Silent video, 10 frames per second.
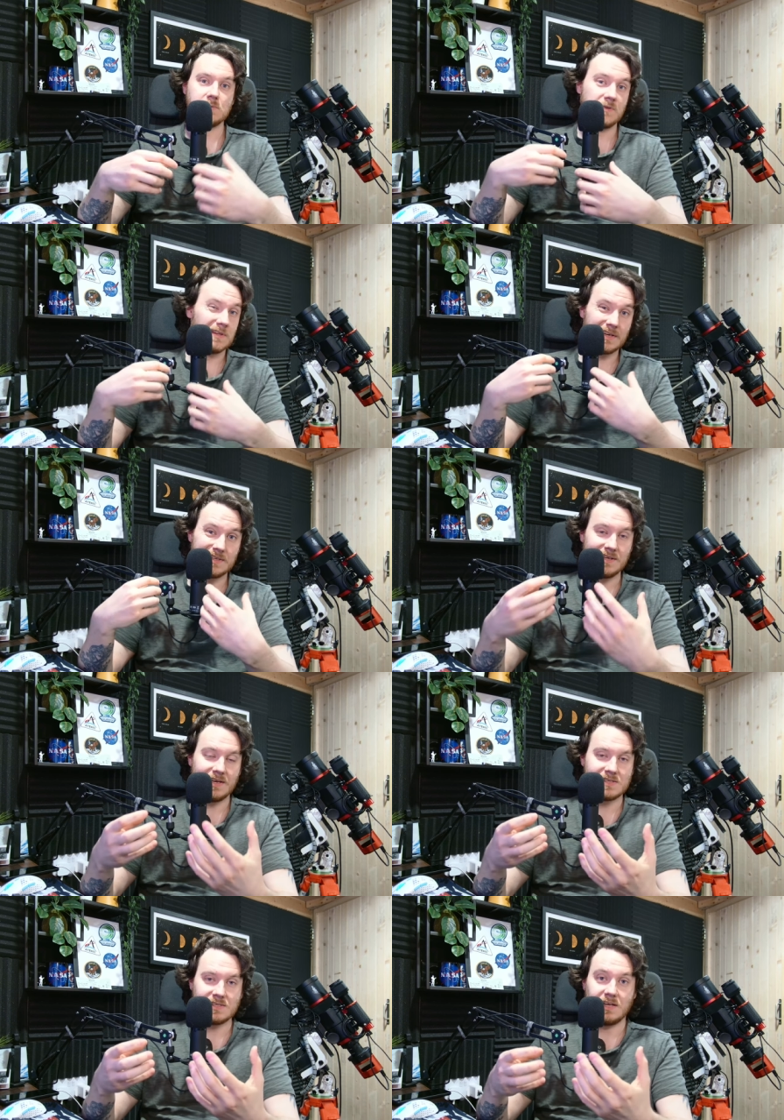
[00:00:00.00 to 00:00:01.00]
like a
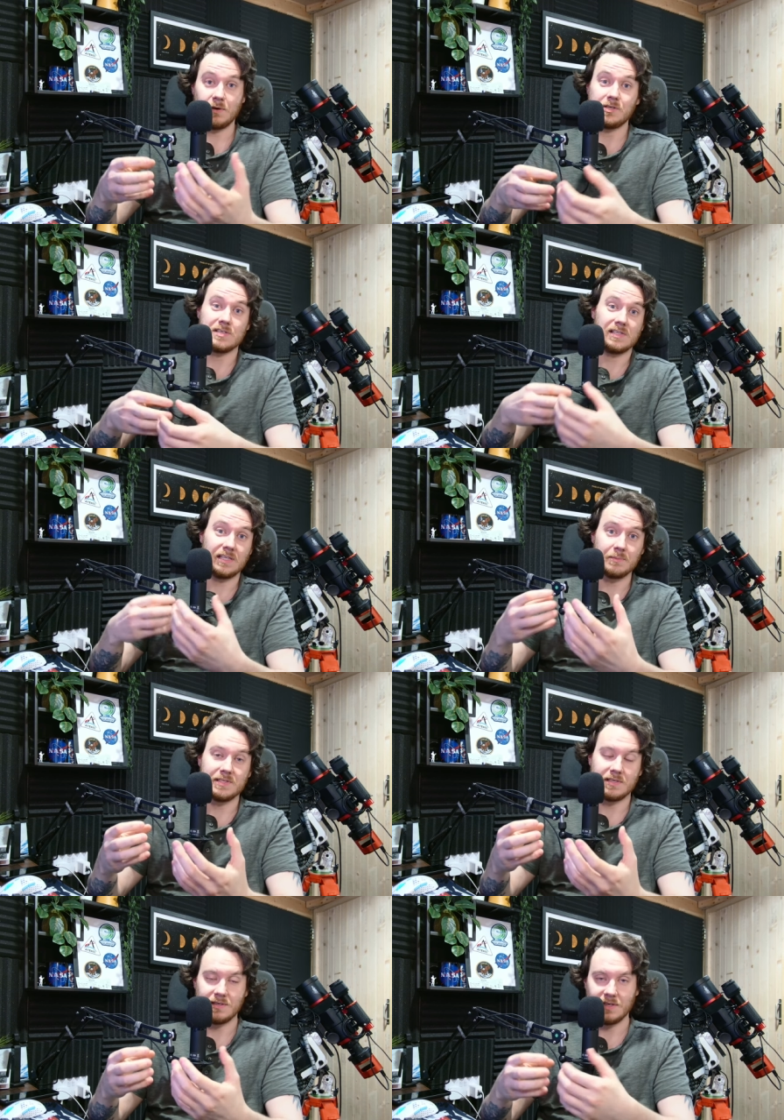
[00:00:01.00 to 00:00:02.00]
DSLR, which has a
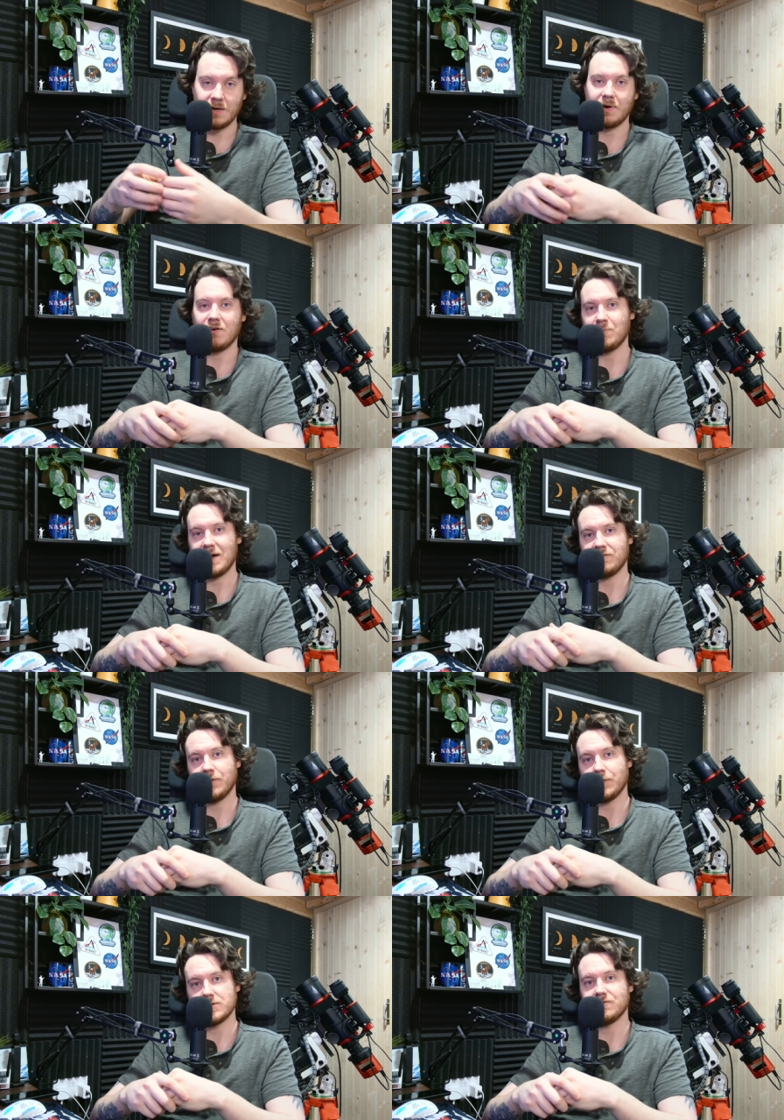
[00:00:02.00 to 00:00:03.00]
limited amount of back
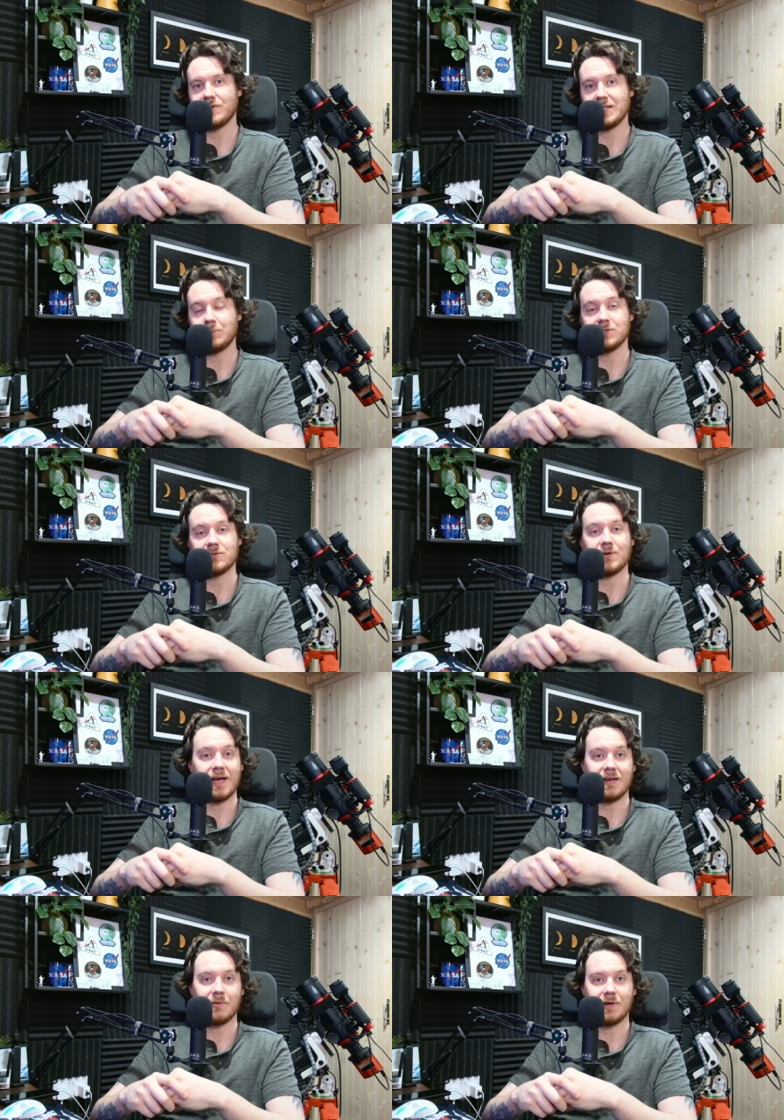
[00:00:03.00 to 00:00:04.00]
focus available to it
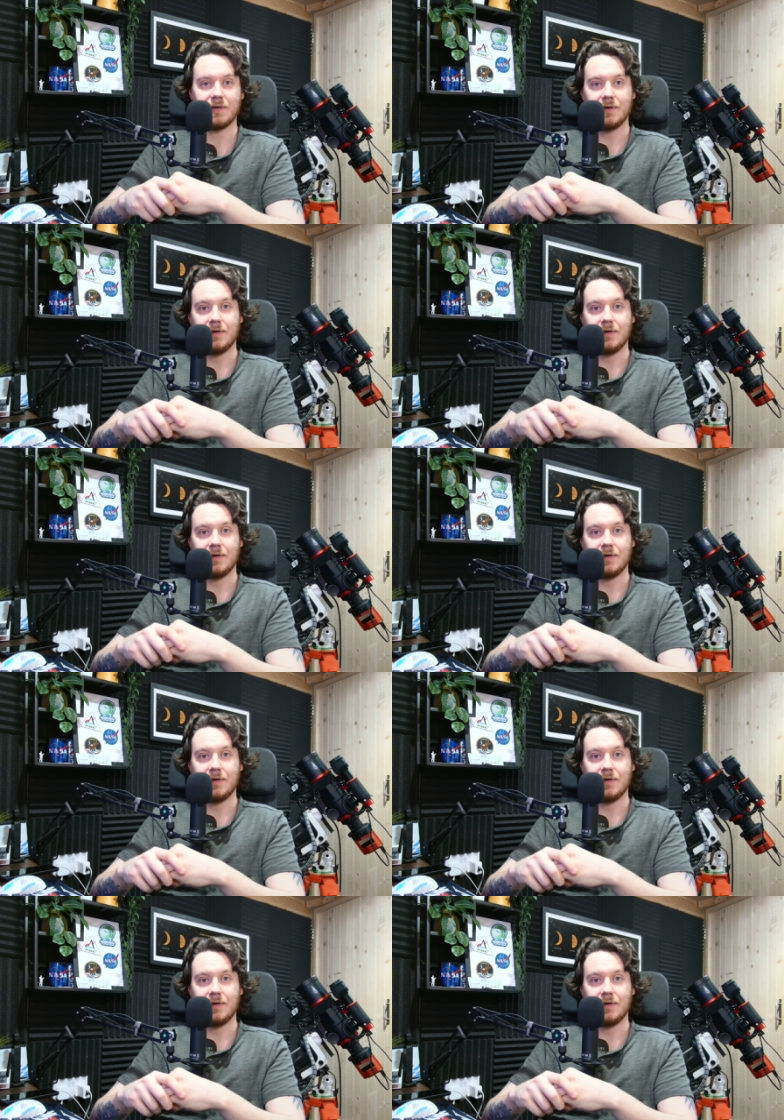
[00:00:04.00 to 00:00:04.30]
anyway,